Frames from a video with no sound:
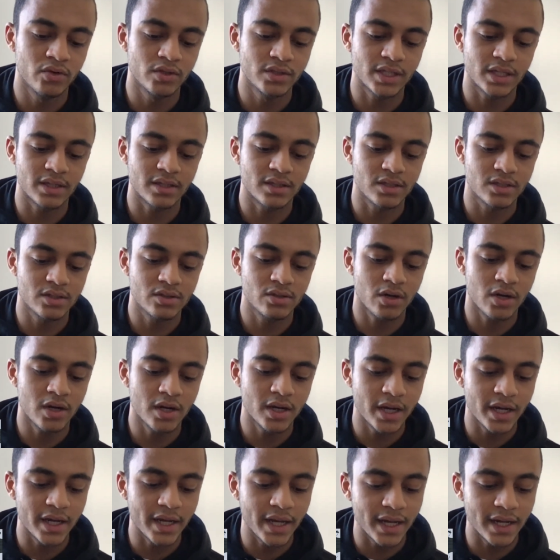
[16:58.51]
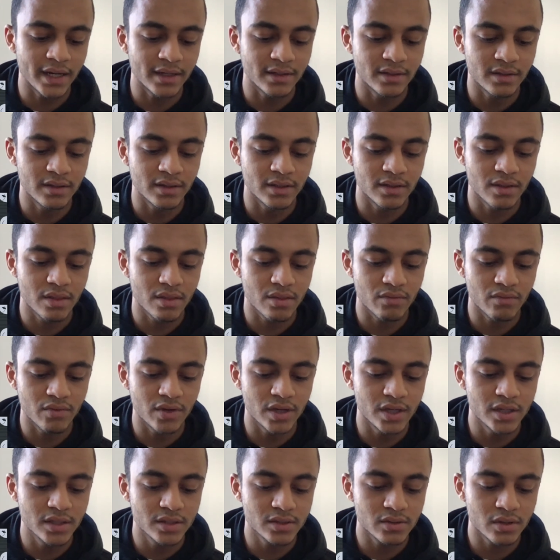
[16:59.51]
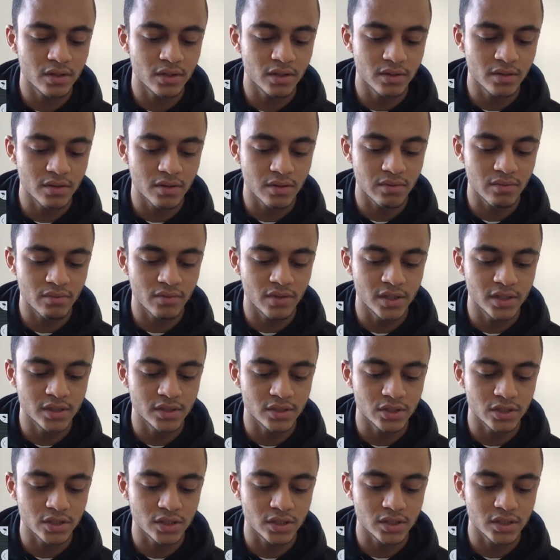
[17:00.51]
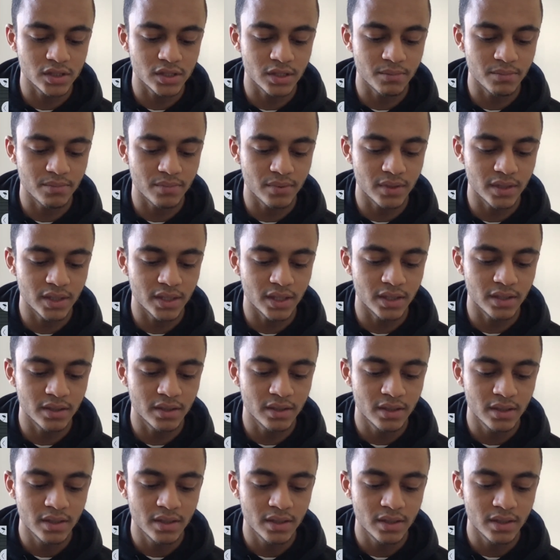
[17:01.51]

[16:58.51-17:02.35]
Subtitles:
at the start I had the 3s, all of the 3s just simply